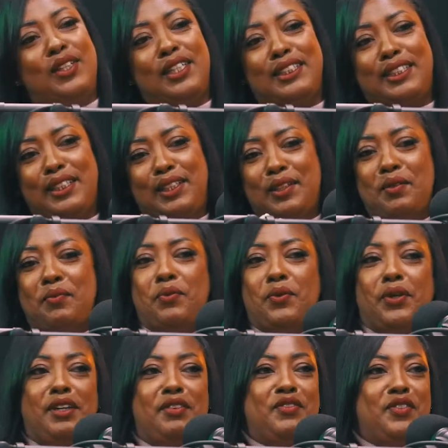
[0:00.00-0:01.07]
drug dealer
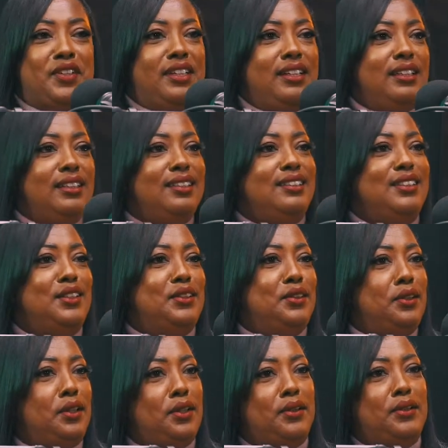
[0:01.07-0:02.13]
boyfriend,
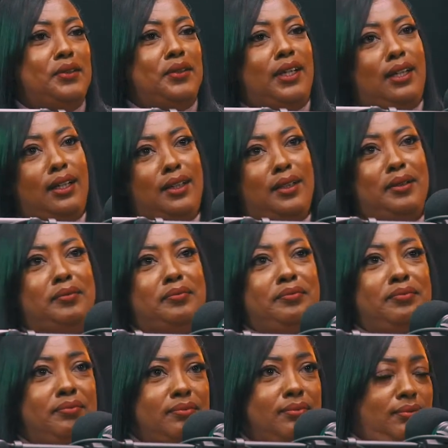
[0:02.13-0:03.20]
you know,
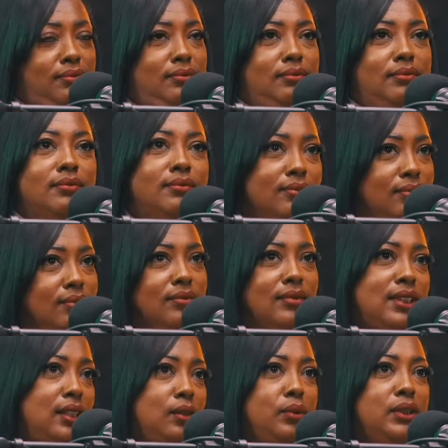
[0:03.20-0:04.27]
um,
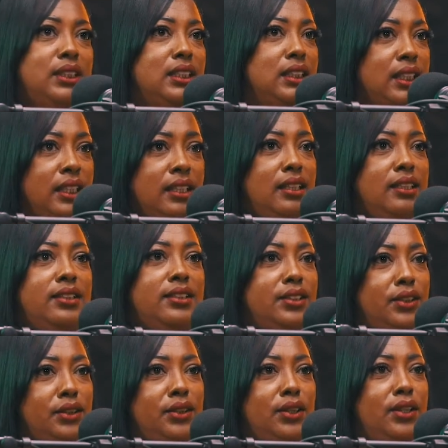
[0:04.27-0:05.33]
he was a dealer.
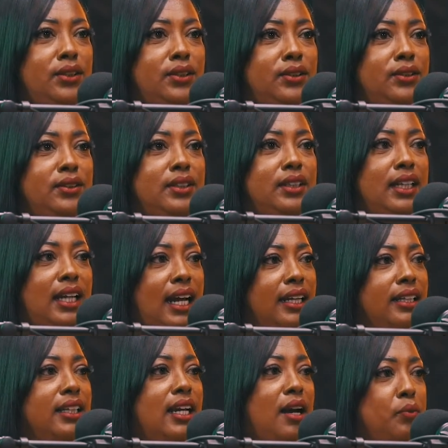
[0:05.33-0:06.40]
You know,
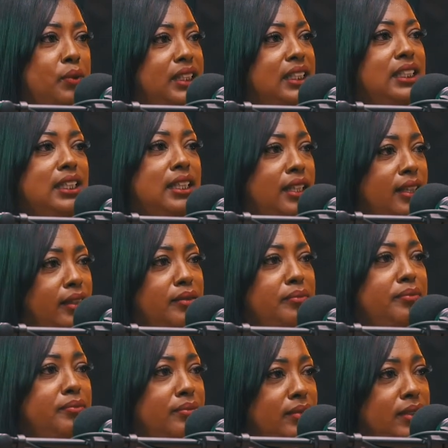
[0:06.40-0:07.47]
I I would see
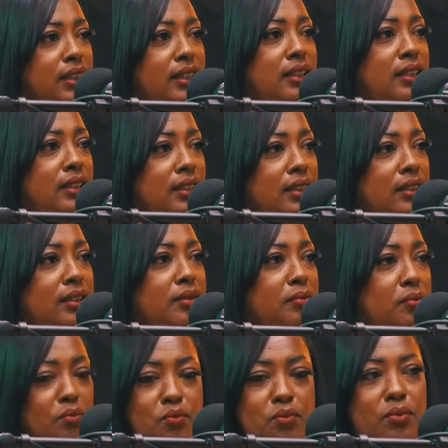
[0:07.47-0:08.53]
him
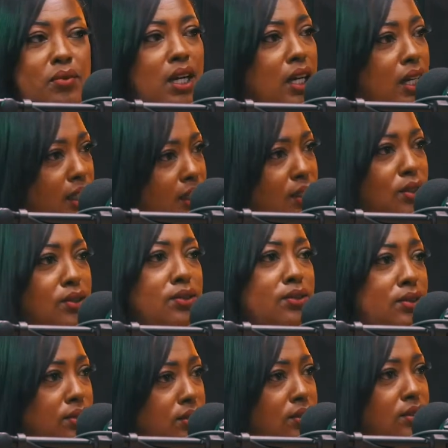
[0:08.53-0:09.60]
hustle,
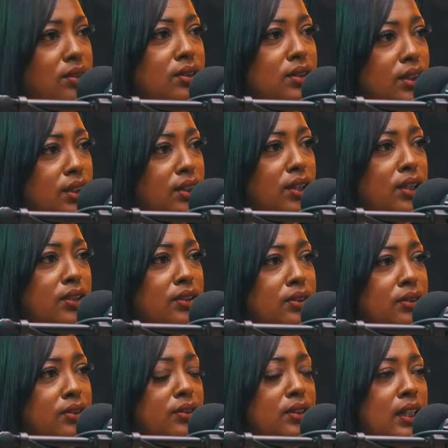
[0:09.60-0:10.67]
hustle. You
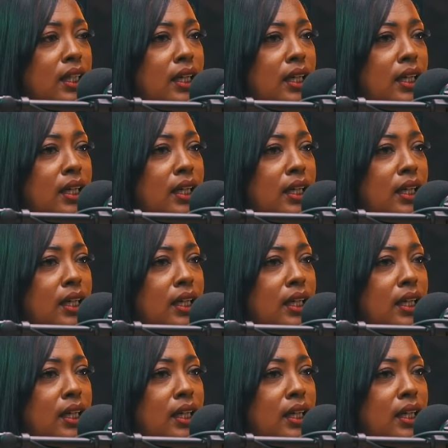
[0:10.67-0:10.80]
know.